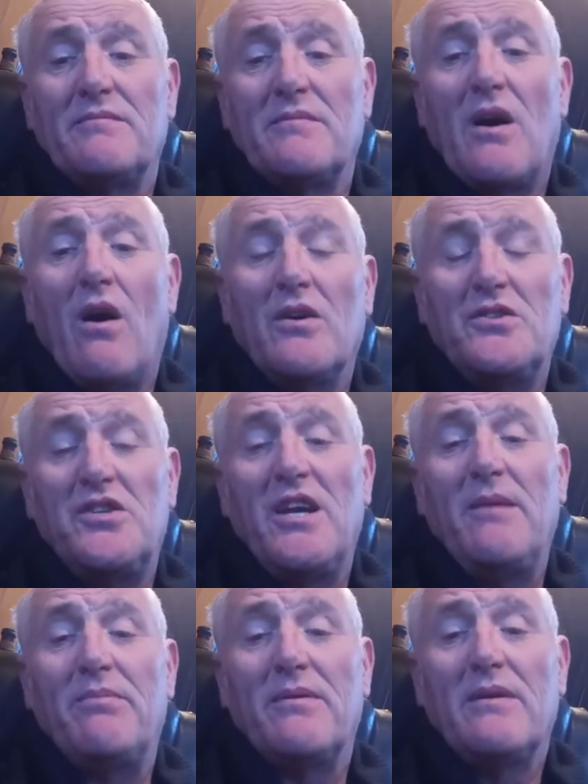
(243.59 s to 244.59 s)
aren't
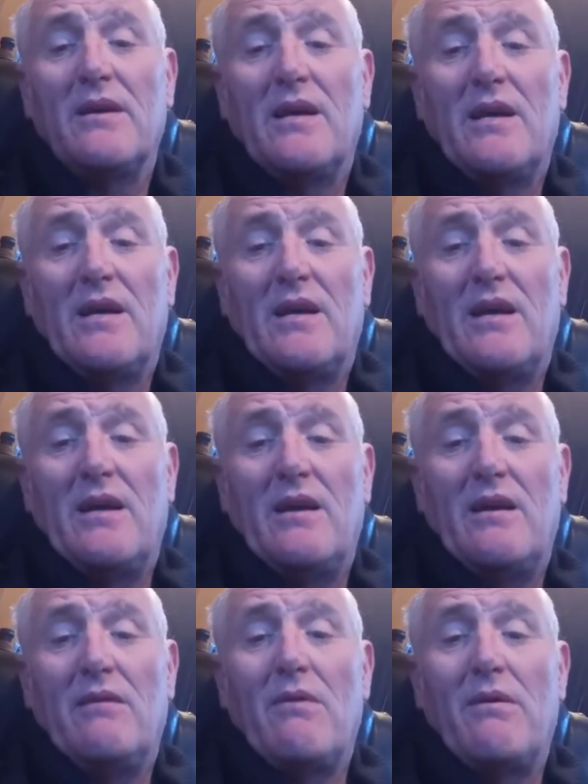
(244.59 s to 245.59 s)
cheap.
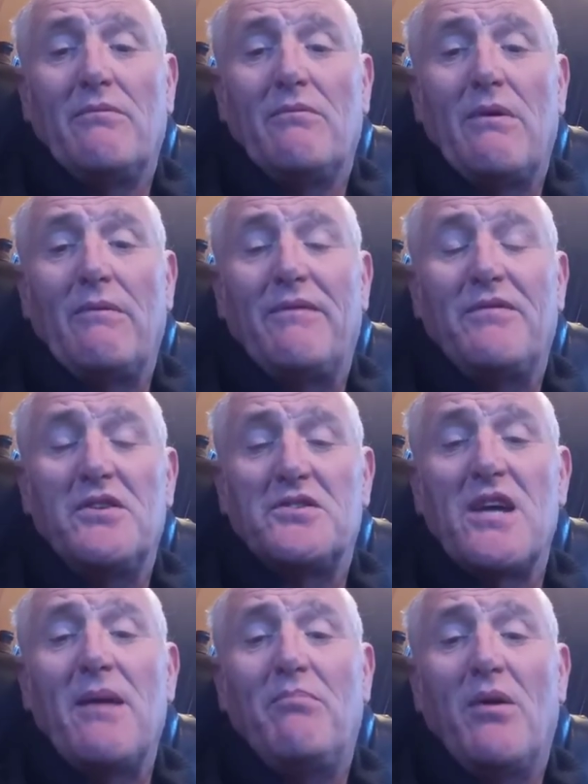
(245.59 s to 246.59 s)
When we
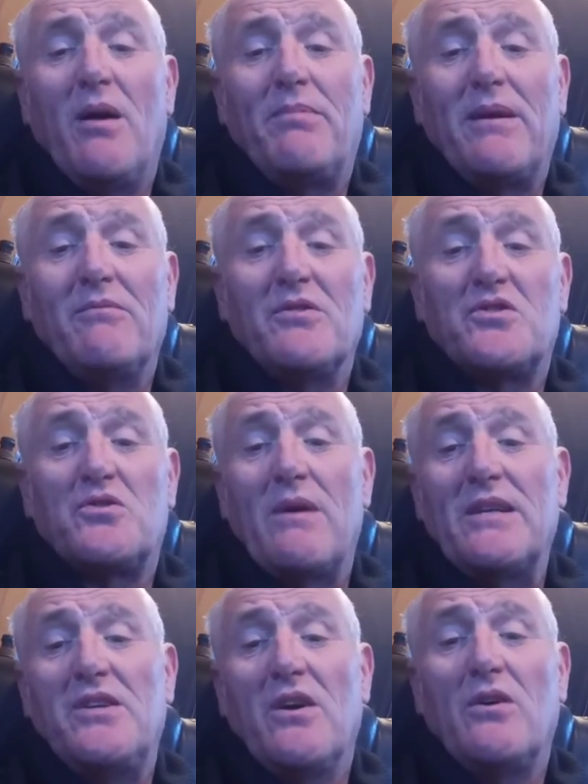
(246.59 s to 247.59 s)
first had Poppy, it was
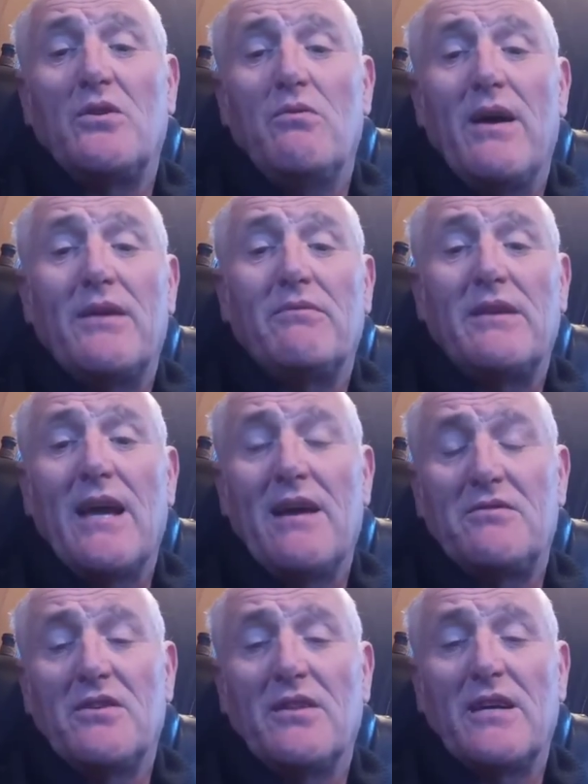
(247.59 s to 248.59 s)
20 odd quid when you're
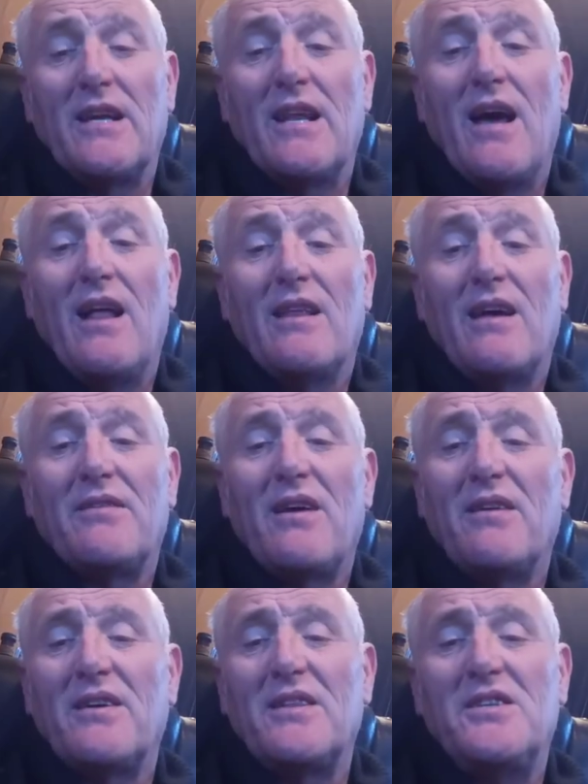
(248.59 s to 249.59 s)
out on the canal.
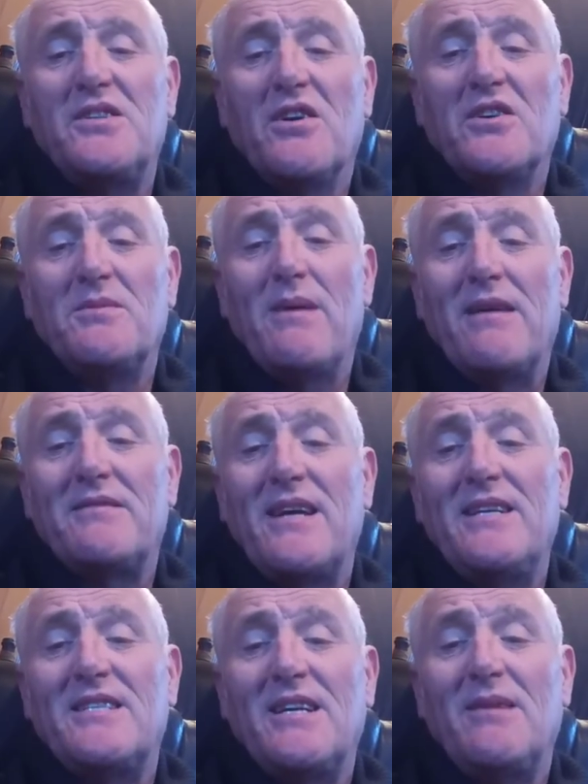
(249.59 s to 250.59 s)
I think they charge about
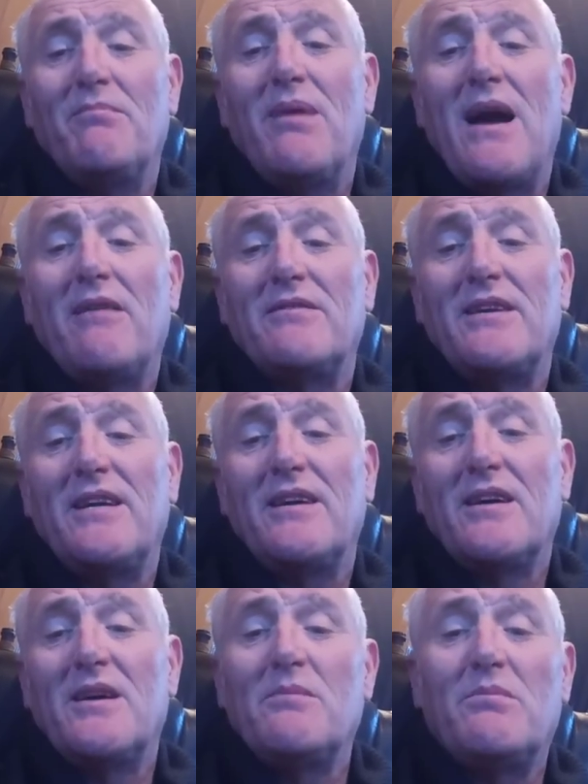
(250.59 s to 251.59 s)
£18 here,
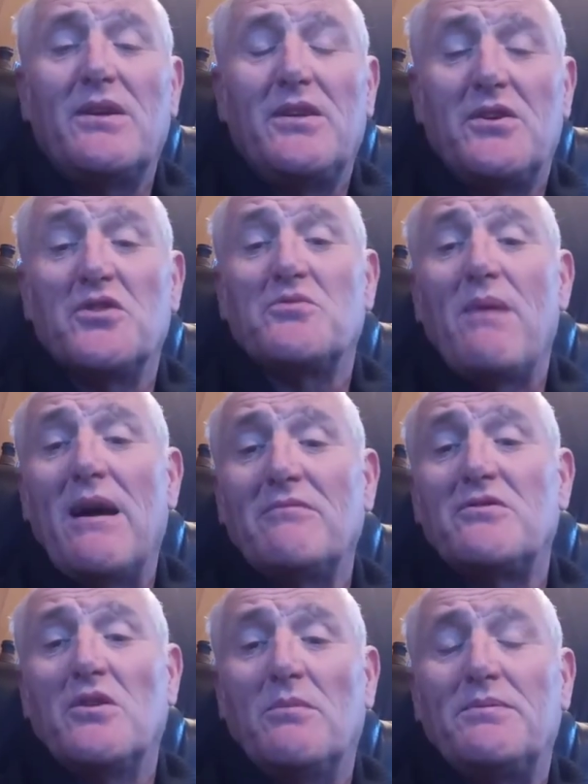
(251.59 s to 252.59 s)
but it does
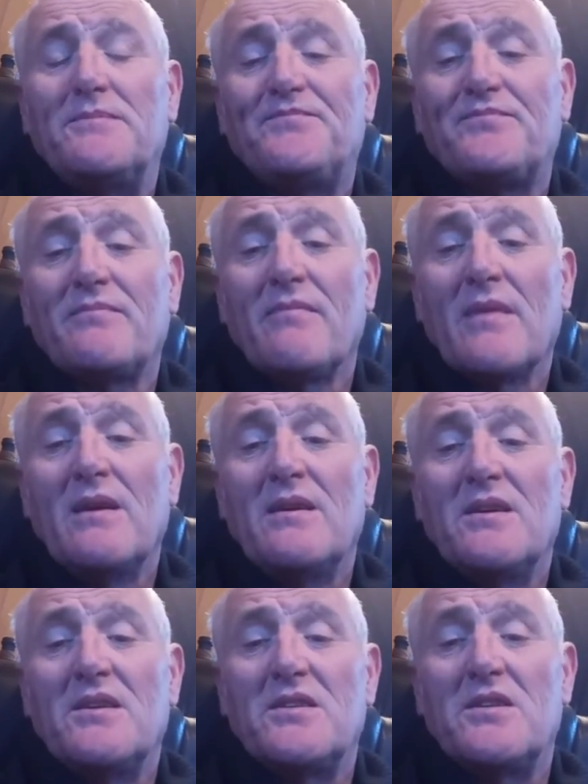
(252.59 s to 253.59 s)
mount up.
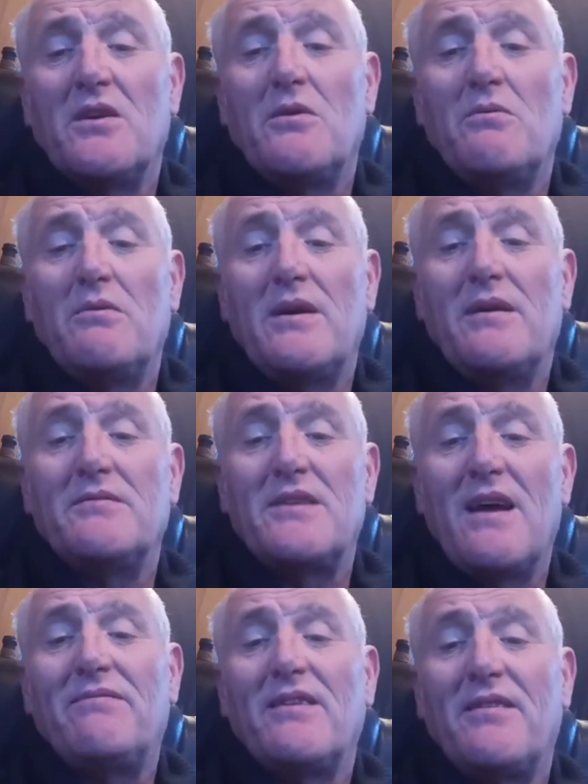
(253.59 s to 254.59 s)
So
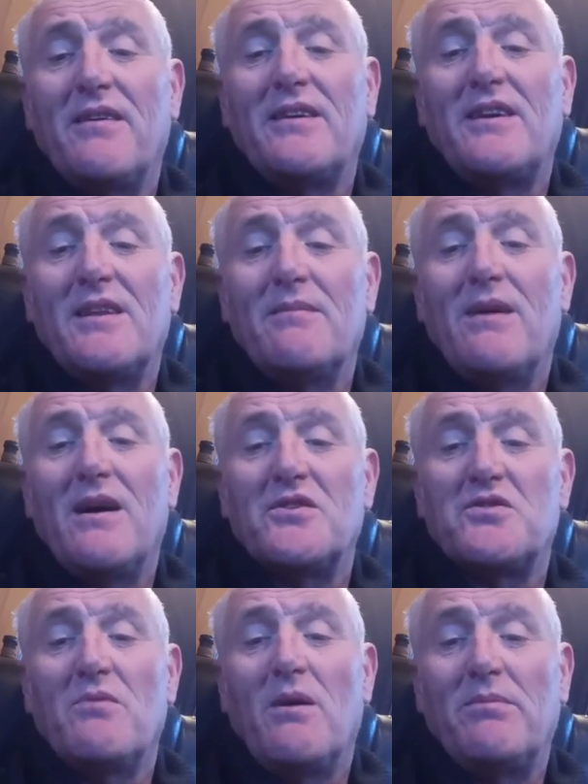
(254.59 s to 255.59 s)
definitely thinking
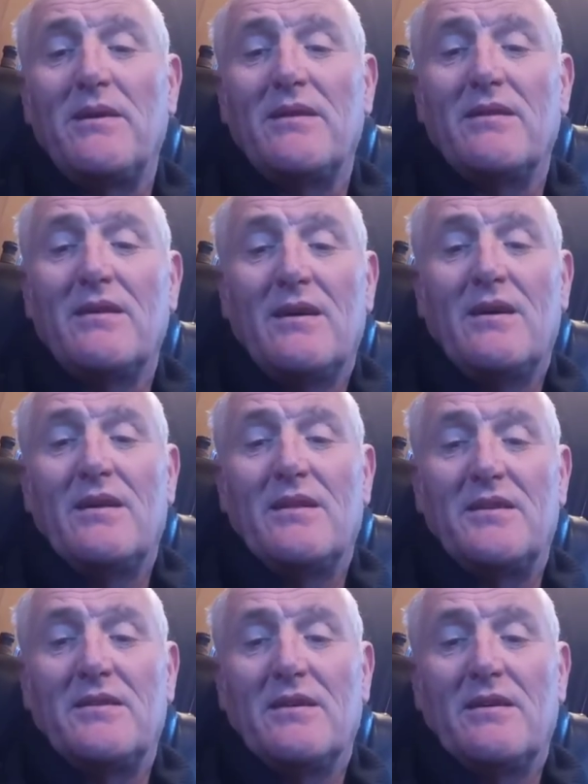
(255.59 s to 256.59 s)
about swapping
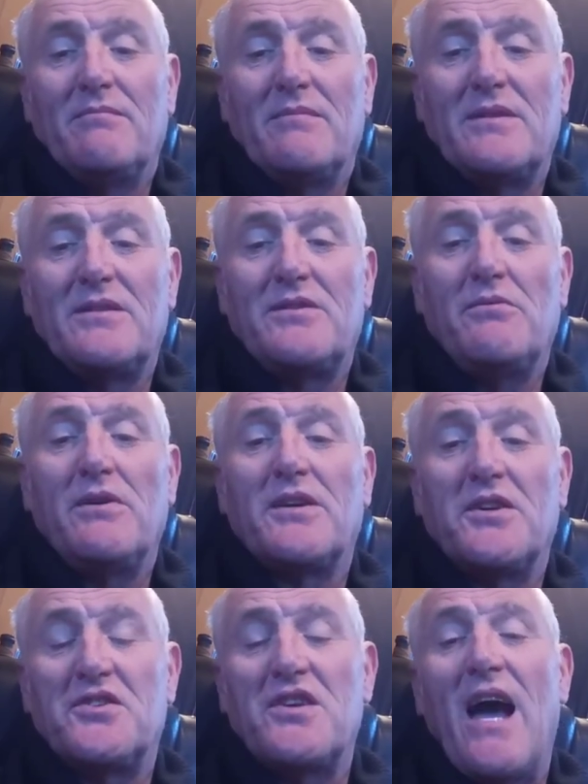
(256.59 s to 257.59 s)
to a
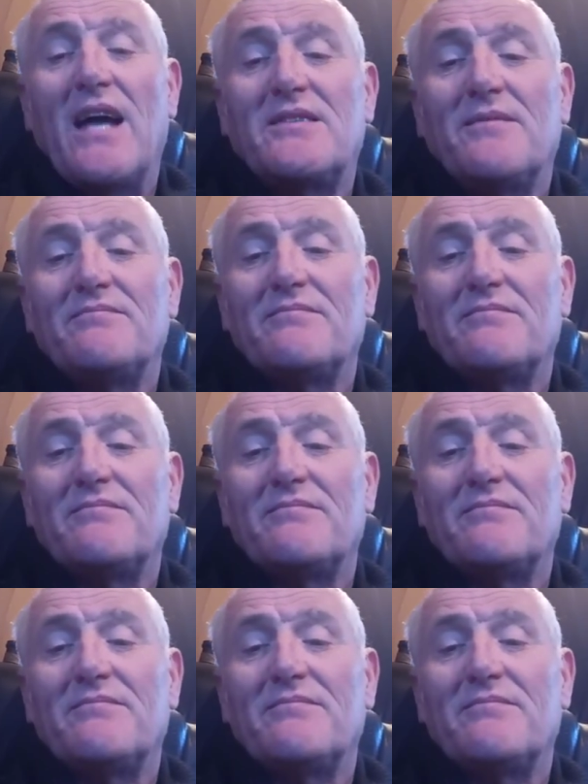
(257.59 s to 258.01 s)
cassette.